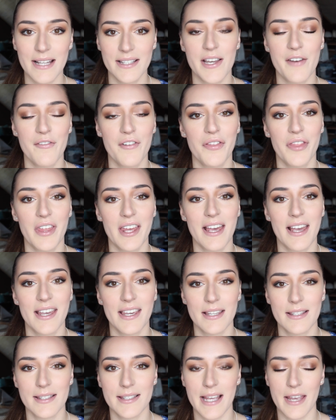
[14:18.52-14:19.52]
That's everything I
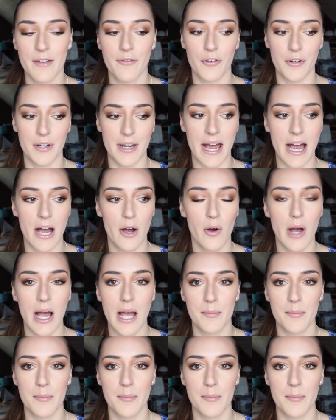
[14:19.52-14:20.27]
can say for now.